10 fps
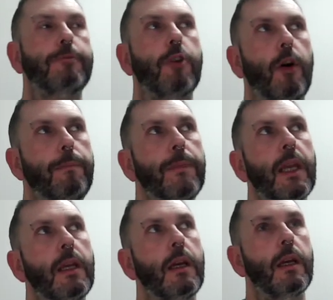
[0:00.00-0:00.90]
from.
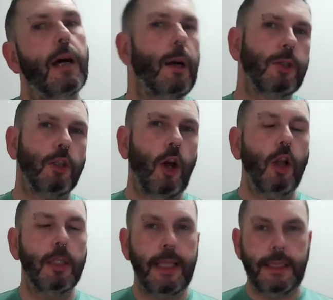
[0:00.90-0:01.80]
I was on
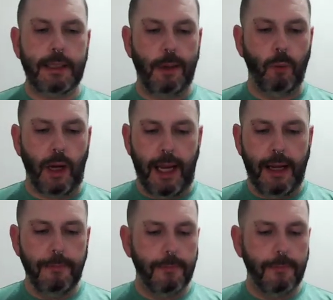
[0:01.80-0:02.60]
holiday somewhere